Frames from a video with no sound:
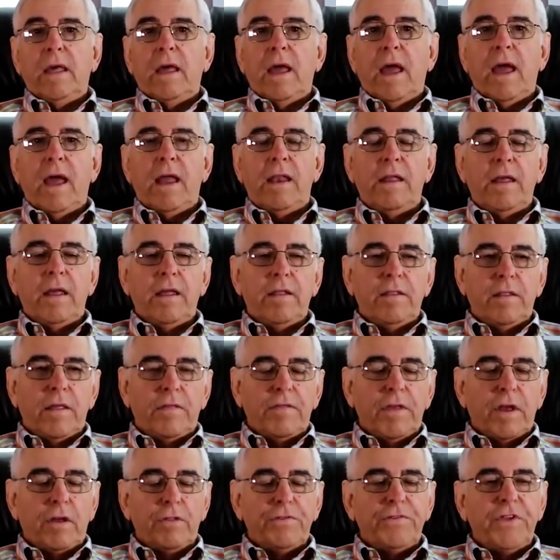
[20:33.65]
And
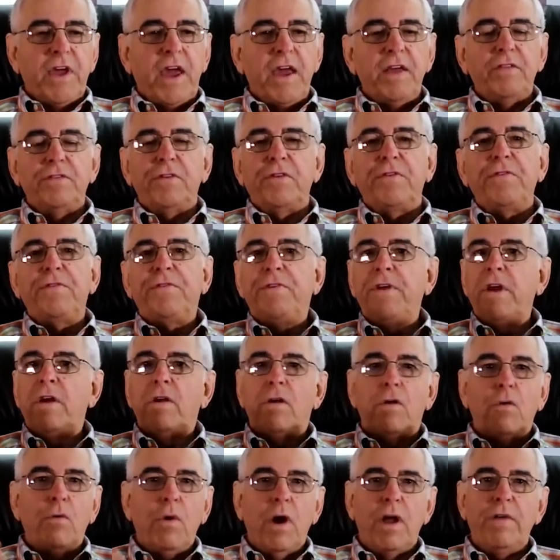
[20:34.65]
they'll take the
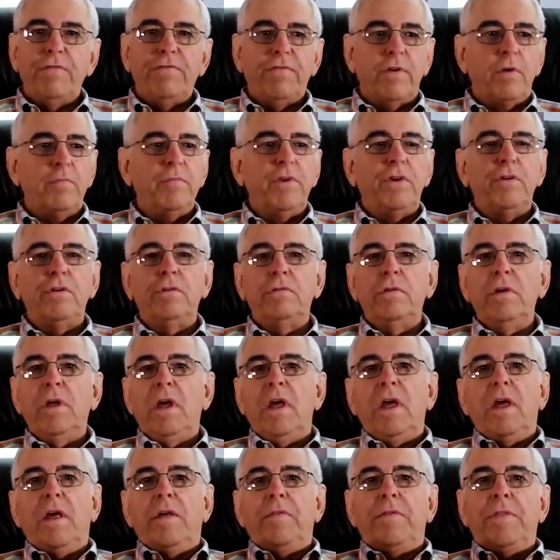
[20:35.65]
fear away from you.
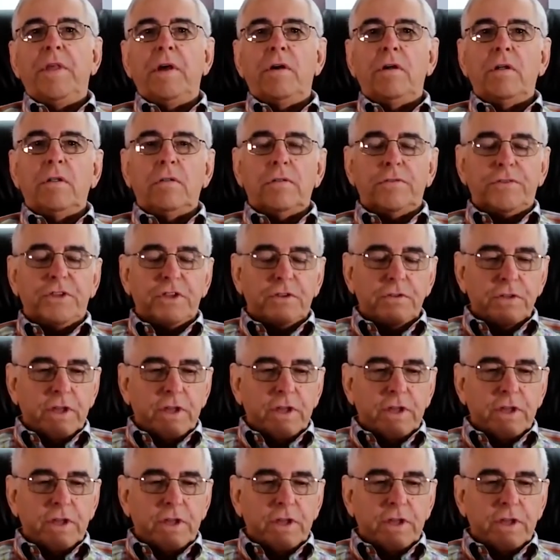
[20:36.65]
They'll